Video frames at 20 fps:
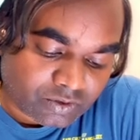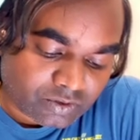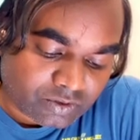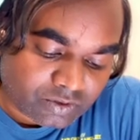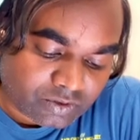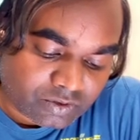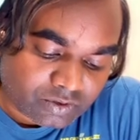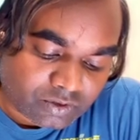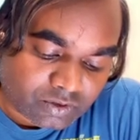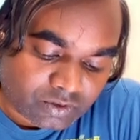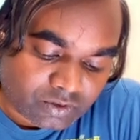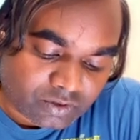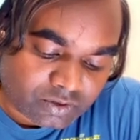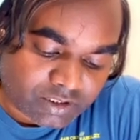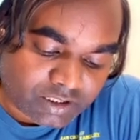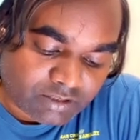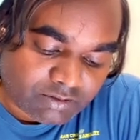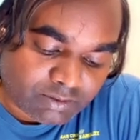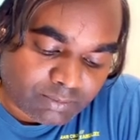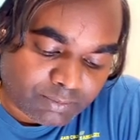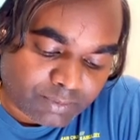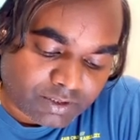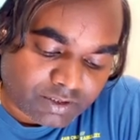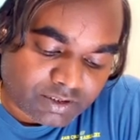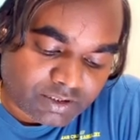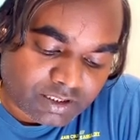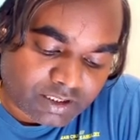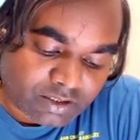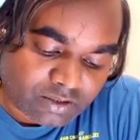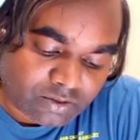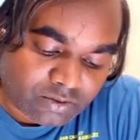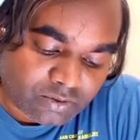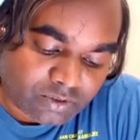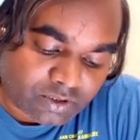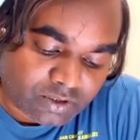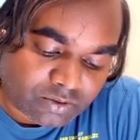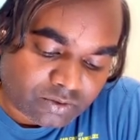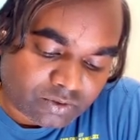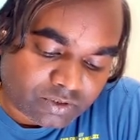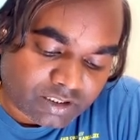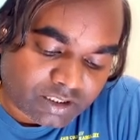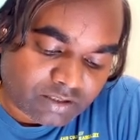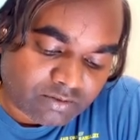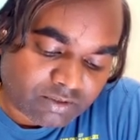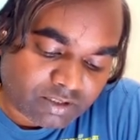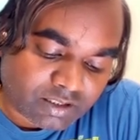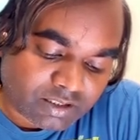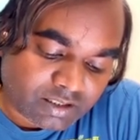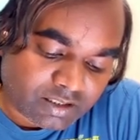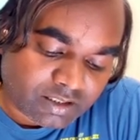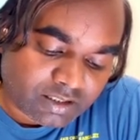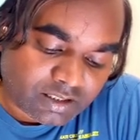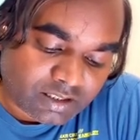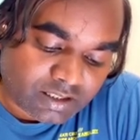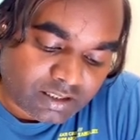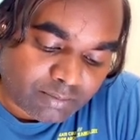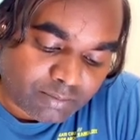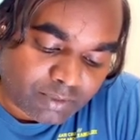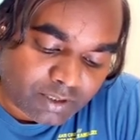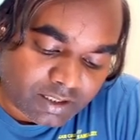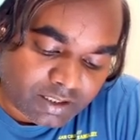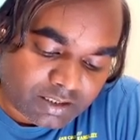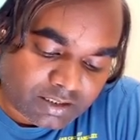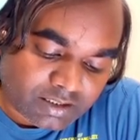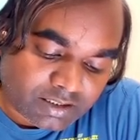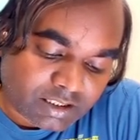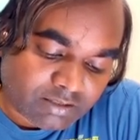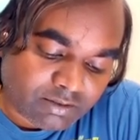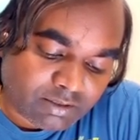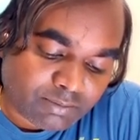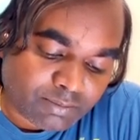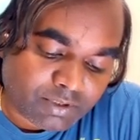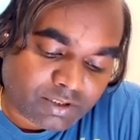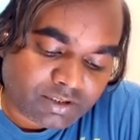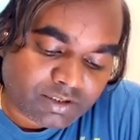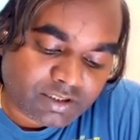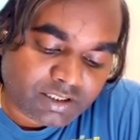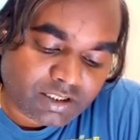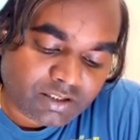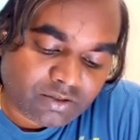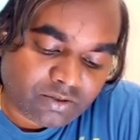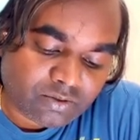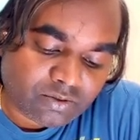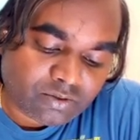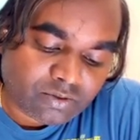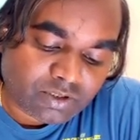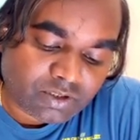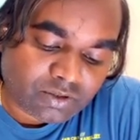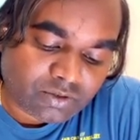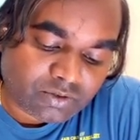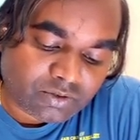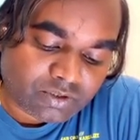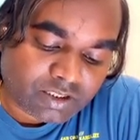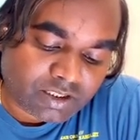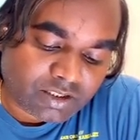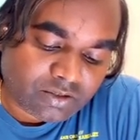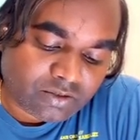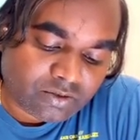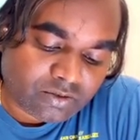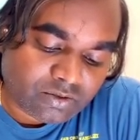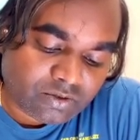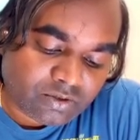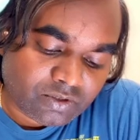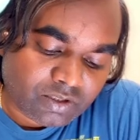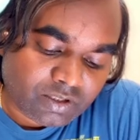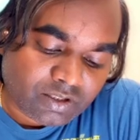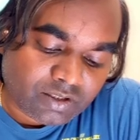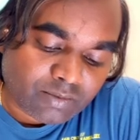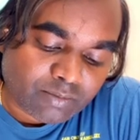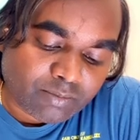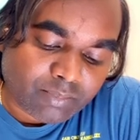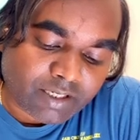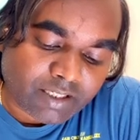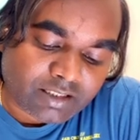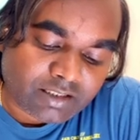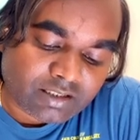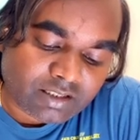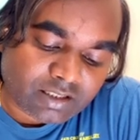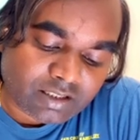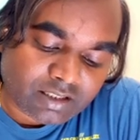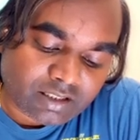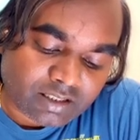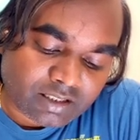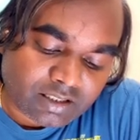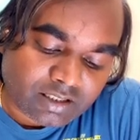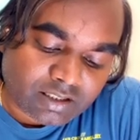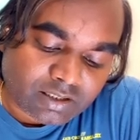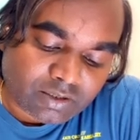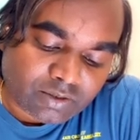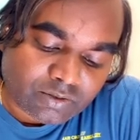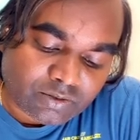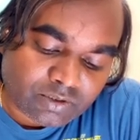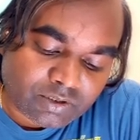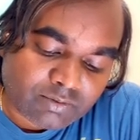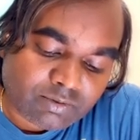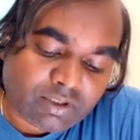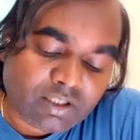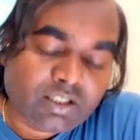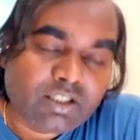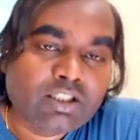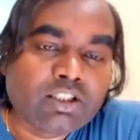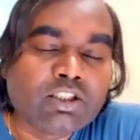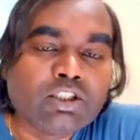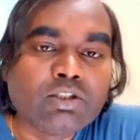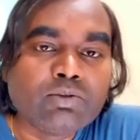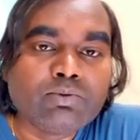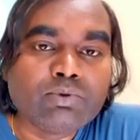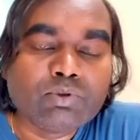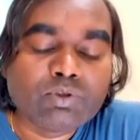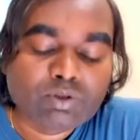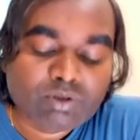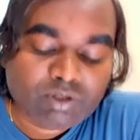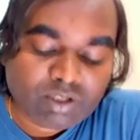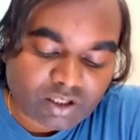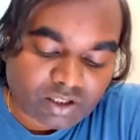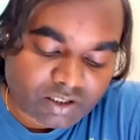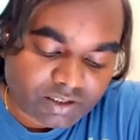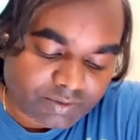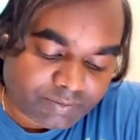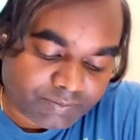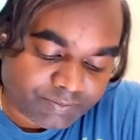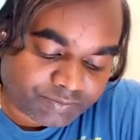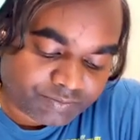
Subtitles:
So z1 plus z2 into z1 plus z1 plus z2 into z2 by the using the distributive law,